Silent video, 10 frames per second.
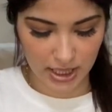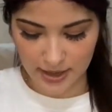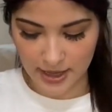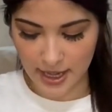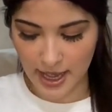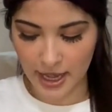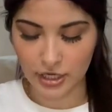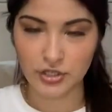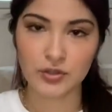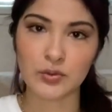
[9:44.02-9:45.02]
the
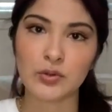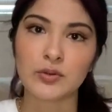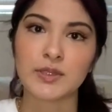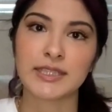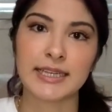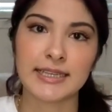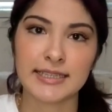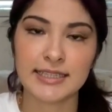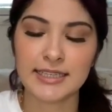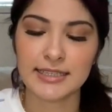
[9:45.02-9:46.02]
actual
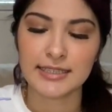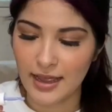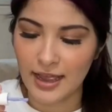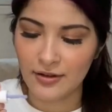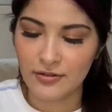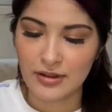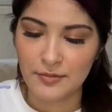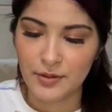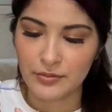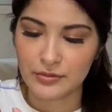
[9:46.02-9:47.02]
daisies. I don't know how
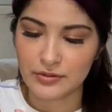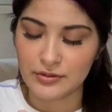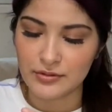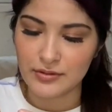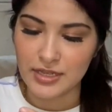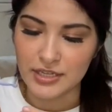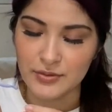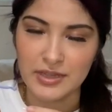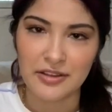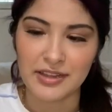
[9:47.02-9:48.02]
people do this
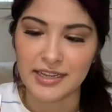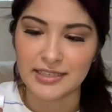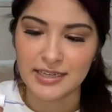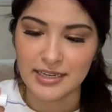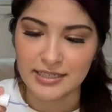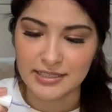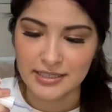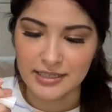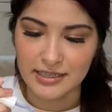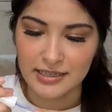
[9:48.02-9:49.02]
without like
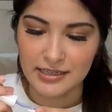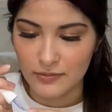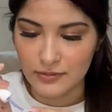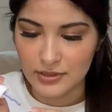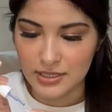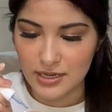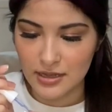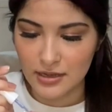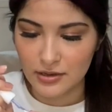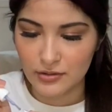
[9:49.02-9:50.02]
touching it. We'll see
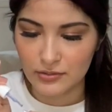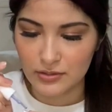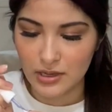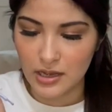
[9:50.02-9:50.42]
though.